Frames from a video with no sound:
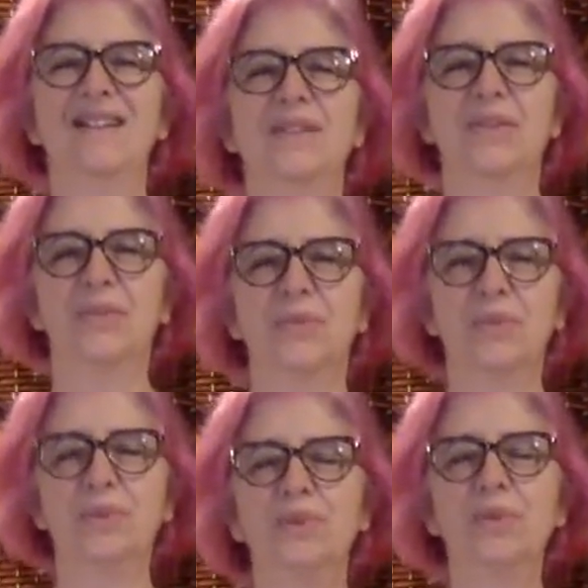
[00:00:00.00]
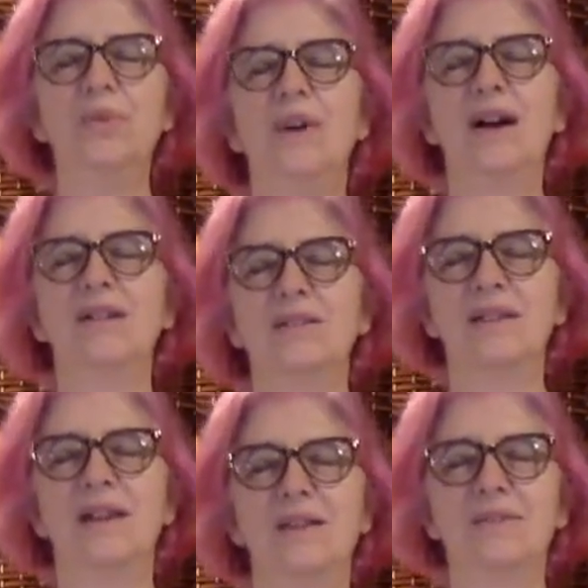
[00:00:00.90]
through
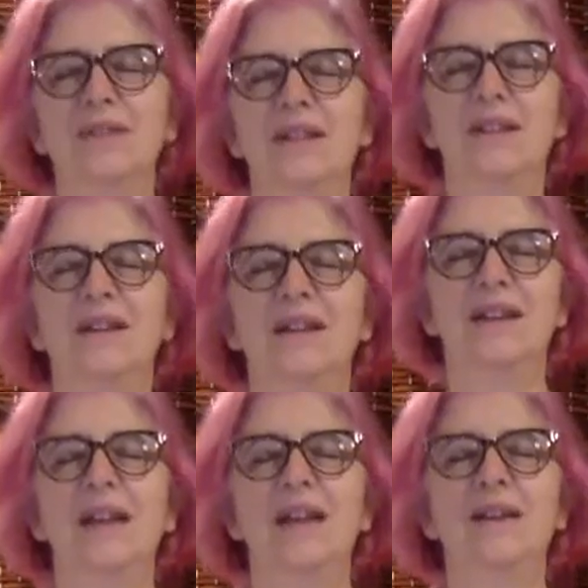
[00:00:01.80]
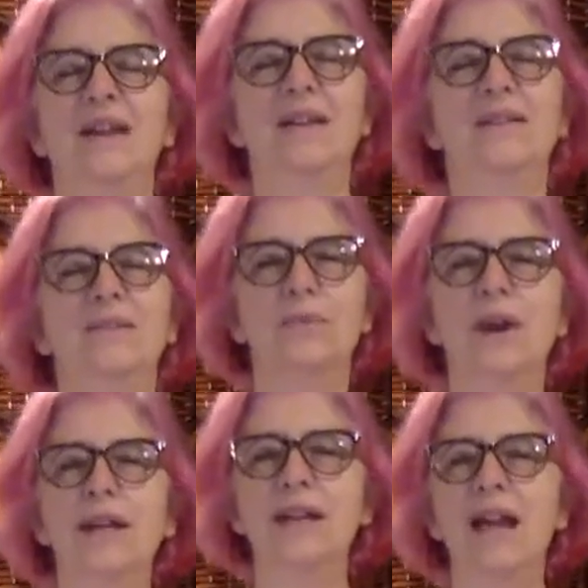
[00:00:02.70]
ourselves, and why
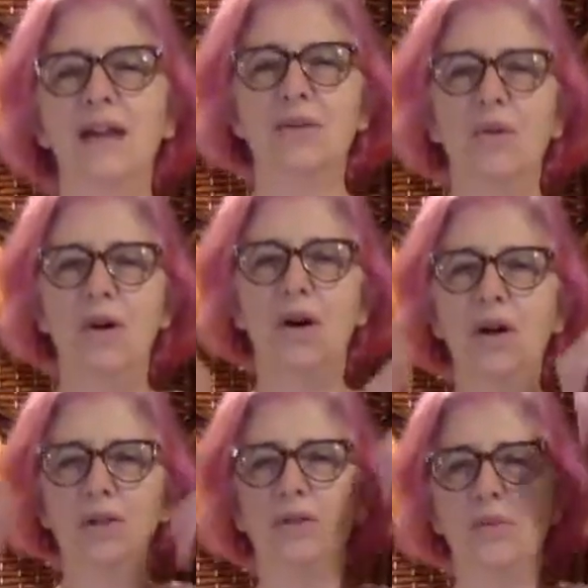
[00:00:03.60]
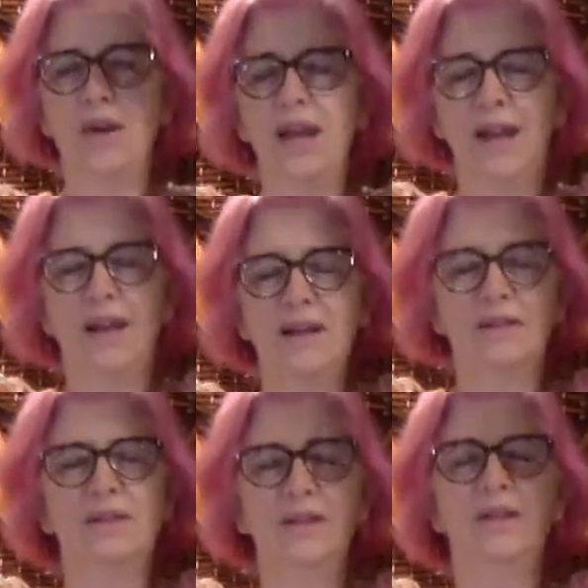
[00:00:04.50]
not go all the way
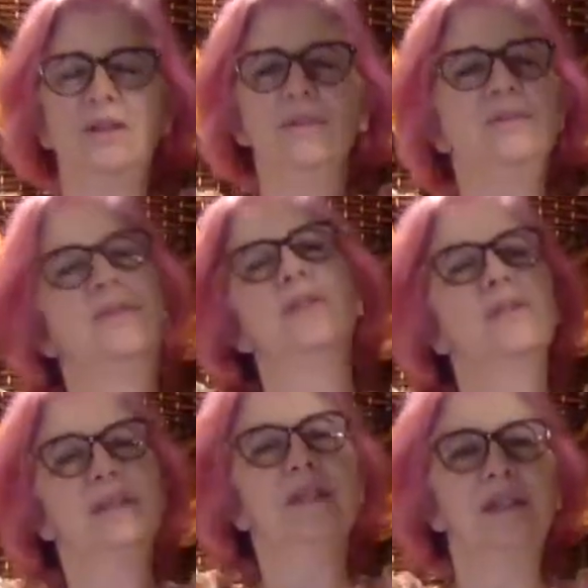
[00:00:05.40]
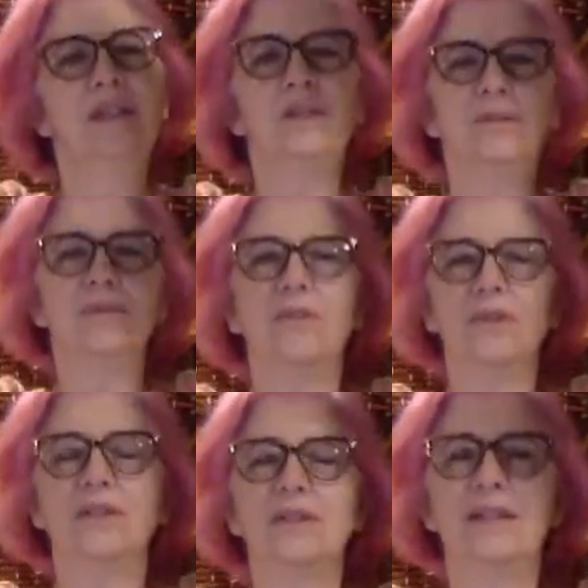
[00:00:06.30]
to the universe, and then the universe
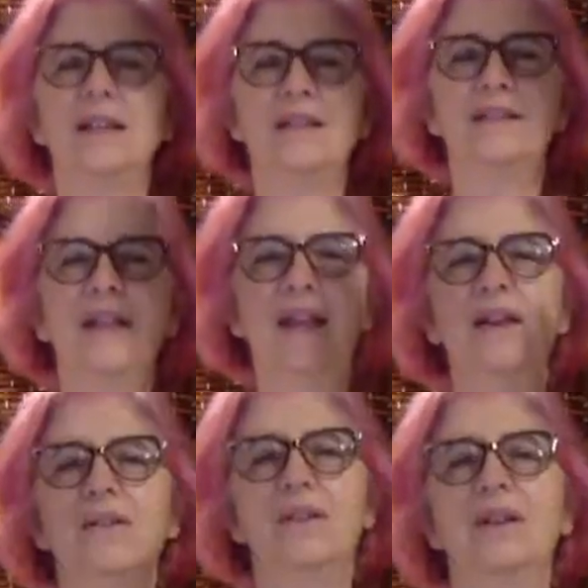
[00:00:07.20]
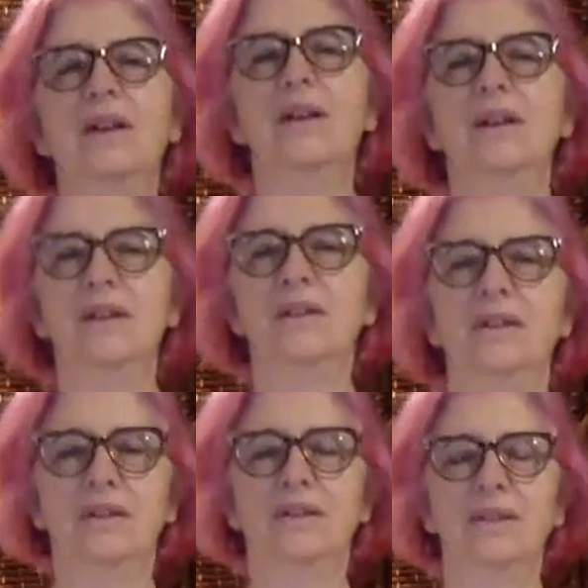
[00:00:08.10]
sends down
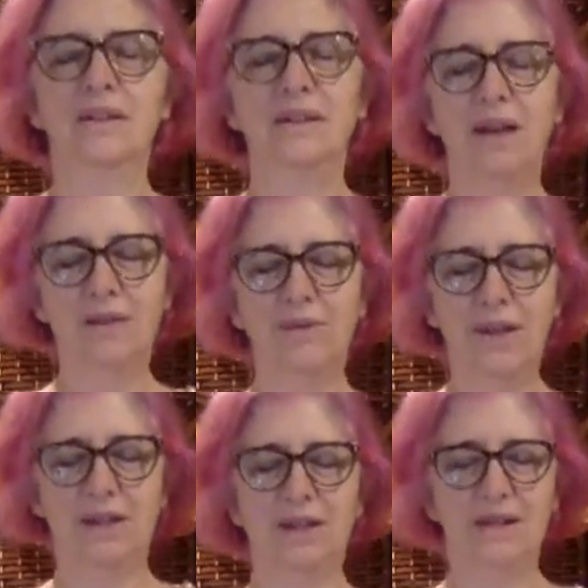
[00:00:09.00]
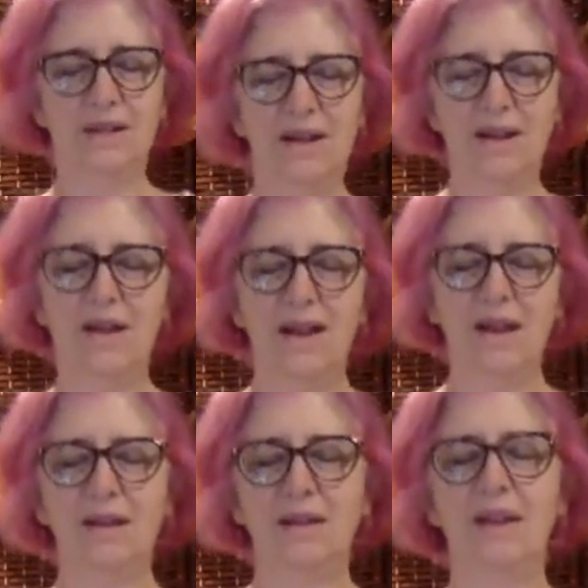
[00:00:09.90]
the love
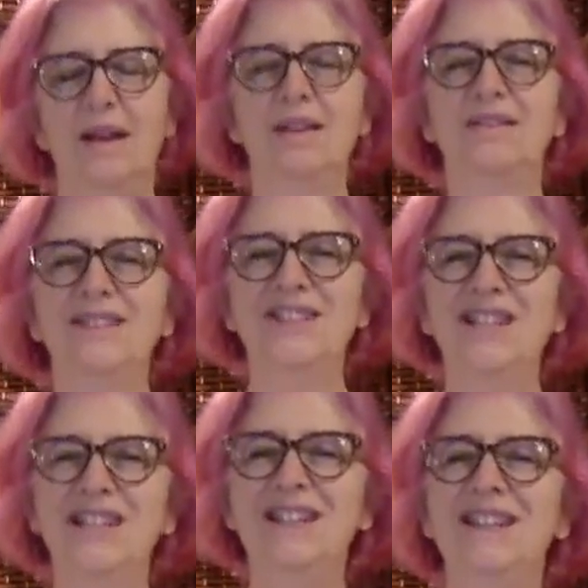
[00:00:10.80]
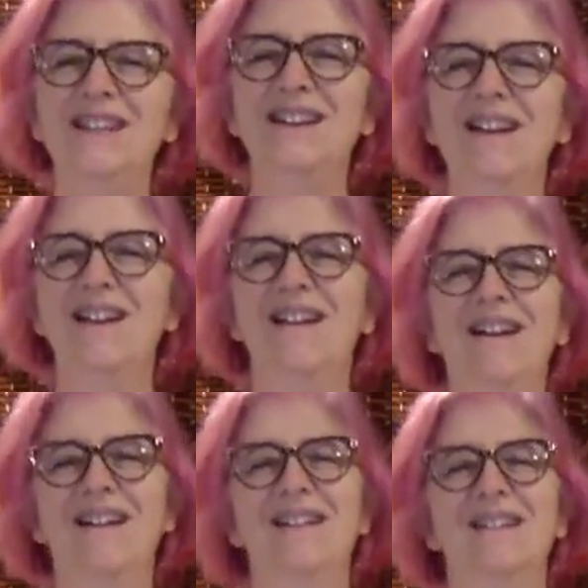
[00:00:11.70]
and chi,
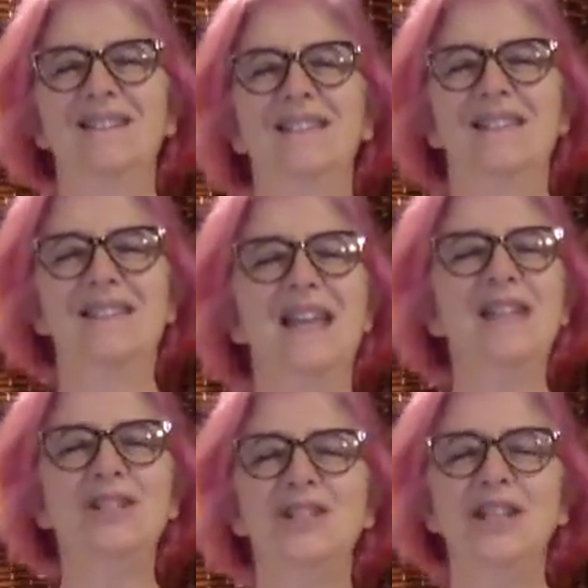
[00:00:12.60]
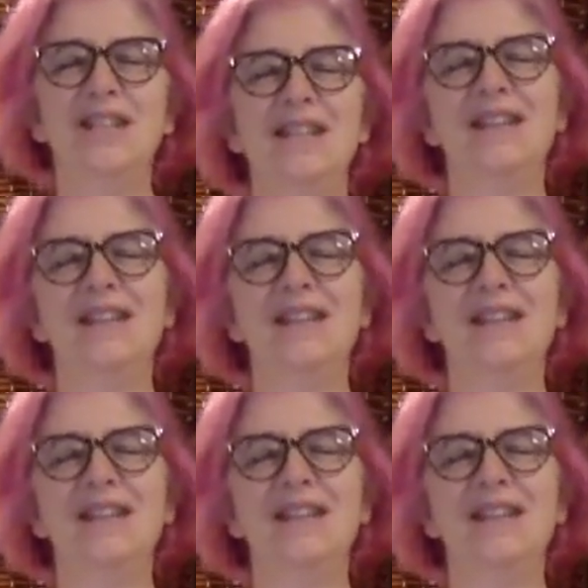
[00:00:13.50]
zen chi,